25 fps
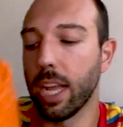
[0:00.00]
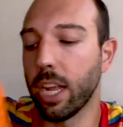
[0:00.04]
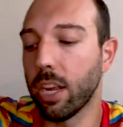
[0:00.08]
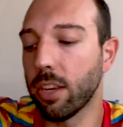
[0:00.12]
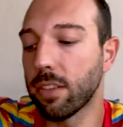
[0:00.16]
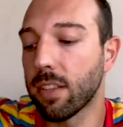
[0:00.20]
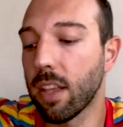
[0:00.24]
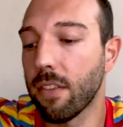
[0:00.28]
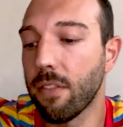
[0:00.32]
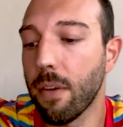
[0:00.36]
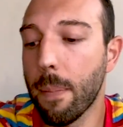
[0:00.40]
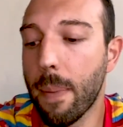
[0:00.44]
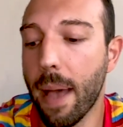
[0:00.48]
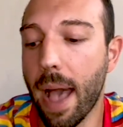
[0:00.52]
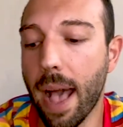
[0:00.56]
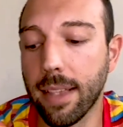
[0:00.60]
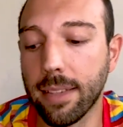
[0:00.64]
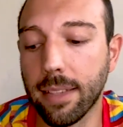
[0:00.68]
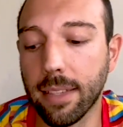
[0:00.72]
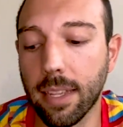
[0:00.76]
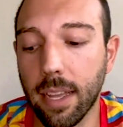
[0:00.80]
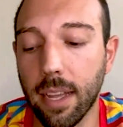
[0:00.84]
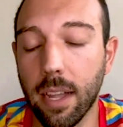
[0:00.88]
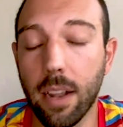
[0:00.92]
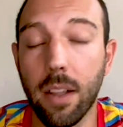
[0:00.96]
yourself a
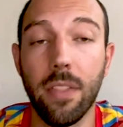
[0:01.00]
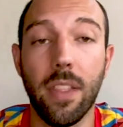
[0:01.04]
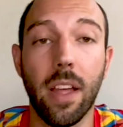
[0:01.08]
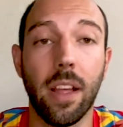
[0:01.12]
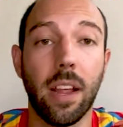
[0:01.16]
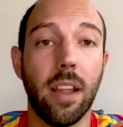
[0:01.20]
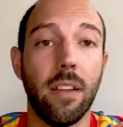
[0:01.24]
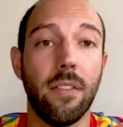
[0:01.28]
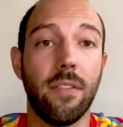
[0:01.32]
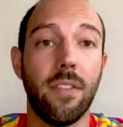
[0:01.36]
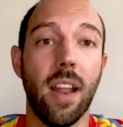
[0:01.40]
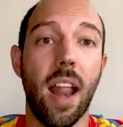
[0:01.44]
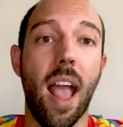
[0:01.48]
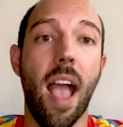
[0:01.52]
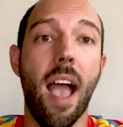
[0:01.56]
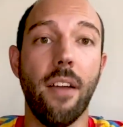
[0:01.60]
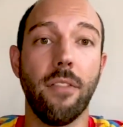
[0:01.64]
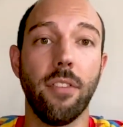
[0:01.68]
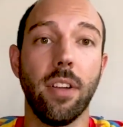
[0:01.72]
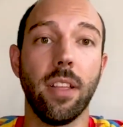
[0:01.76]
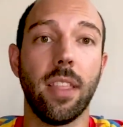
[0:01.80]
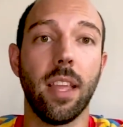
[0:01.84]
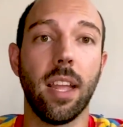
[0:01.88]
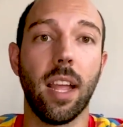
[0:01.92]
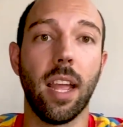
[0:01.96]
basket that can fit
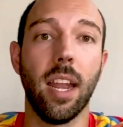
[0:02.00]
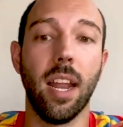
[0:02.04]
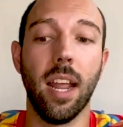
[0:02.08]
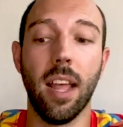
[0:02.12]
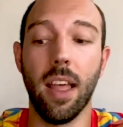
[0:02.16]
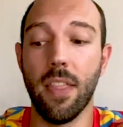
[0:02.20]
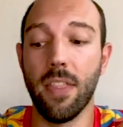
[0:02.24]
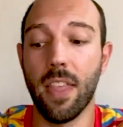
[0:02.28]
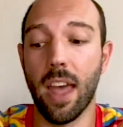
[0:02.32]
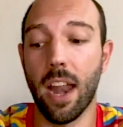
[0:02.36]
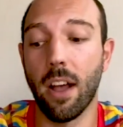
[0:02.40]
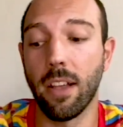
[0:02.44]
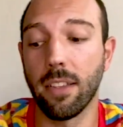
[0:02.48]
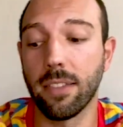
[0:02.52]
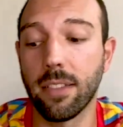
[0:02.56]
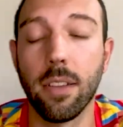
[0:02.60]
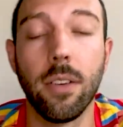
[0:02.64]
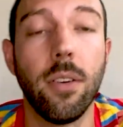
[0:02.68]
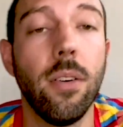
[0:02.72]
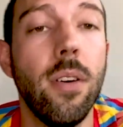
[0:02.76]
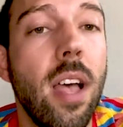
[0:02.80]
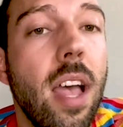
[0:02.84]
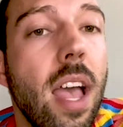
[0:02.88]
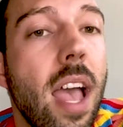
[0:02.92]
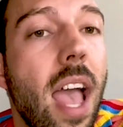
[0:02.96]
everything in it. That
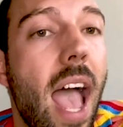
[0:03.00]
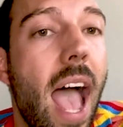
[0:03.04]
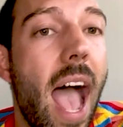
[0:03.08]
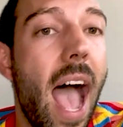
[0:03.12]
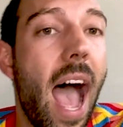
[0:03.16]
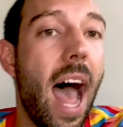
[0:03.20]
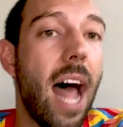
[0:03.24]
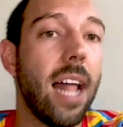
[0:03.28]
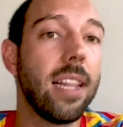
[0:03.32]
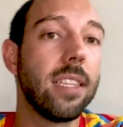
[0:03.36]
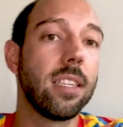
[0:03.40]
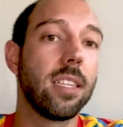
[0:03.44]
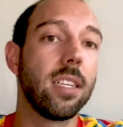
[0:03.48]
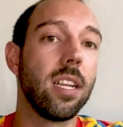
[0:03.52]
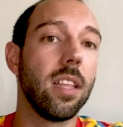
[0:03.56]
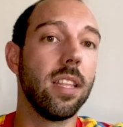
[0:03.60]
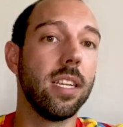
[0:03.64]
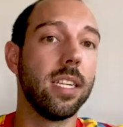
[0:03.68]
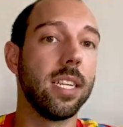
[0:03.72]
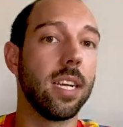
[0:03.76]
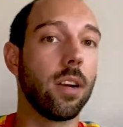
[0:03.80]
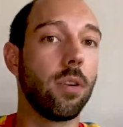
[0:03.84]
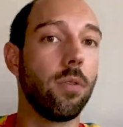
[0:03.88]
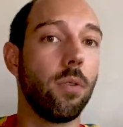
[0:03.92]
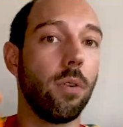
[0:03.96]
also adds to the
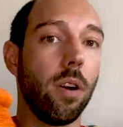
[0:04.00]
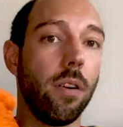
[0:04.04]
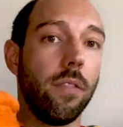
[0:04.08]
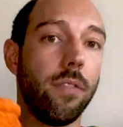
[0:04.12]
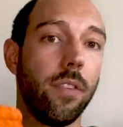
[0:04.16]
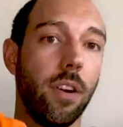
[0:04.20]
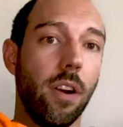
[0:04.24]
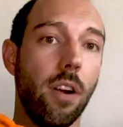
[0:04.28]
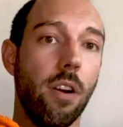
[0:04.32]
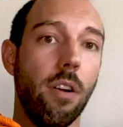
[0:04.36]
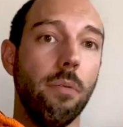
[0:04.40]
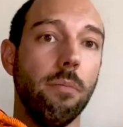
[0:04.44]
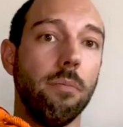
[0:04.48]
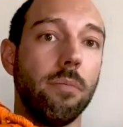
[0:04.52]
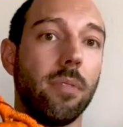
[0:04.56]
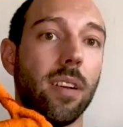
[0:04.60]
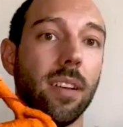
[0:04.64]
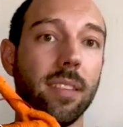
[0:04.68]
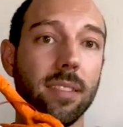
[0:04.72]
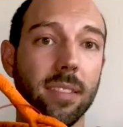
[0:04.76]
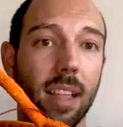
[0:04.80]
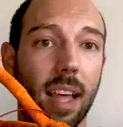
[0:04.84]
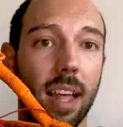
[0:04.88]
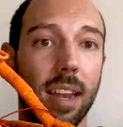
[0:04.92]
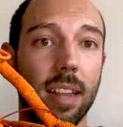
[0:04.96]
decor of your home,
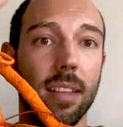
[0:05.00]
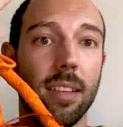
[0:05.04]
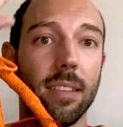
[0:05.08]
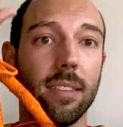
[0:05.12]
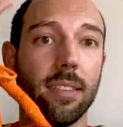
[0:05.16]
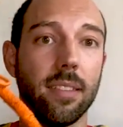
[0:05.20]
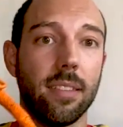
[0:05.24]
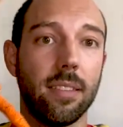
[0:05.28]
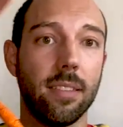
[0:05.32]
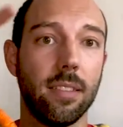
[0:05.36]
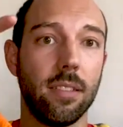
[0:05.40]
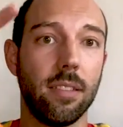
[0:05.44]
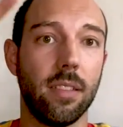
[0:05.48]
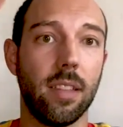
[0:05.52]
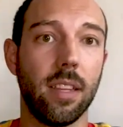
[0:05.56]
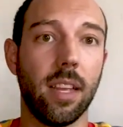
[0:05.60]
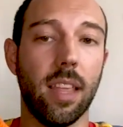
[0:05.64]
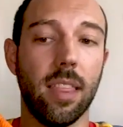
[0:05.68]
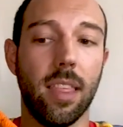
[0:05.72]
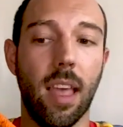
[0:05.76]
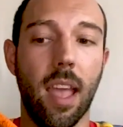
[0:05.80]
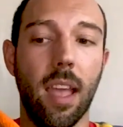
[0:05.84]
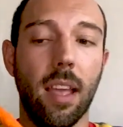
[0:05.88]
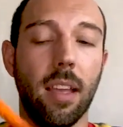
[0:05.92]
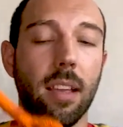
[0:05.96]
because that is the
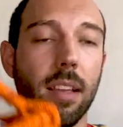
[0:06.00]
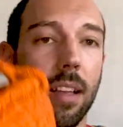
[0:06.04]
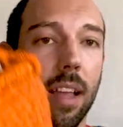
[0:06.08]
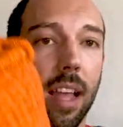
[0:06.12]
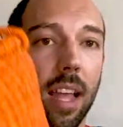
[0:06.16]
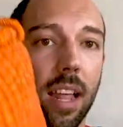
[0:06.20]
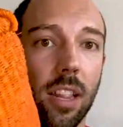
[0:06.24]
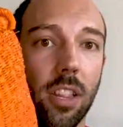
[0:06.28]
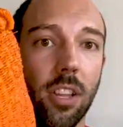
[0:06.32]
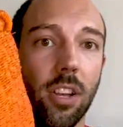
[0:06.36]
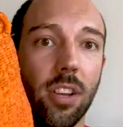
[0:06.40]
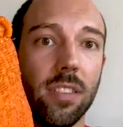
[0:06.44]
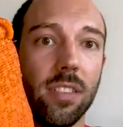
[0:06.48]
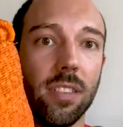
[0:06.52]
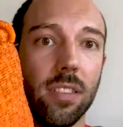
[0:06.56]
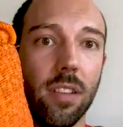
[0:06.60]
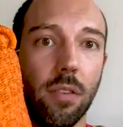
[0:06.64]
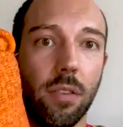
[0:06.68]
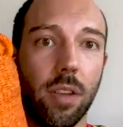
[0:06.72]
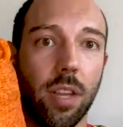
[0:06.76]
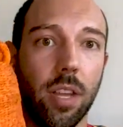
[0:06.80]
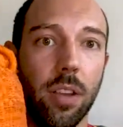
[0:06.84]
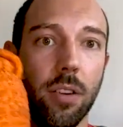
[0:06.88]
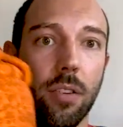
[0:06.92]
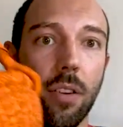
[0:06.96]
thing. It looks so
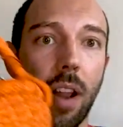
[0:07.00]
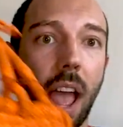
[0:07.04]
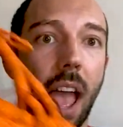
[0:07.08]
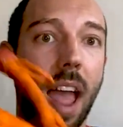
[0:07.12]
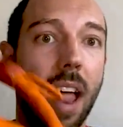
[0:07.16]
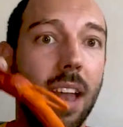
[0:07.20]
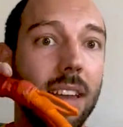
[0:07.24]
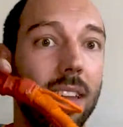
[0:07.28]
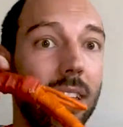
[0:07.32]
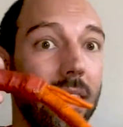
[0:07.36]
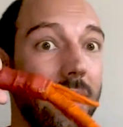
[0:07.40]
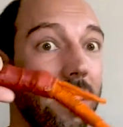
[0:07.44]
cute and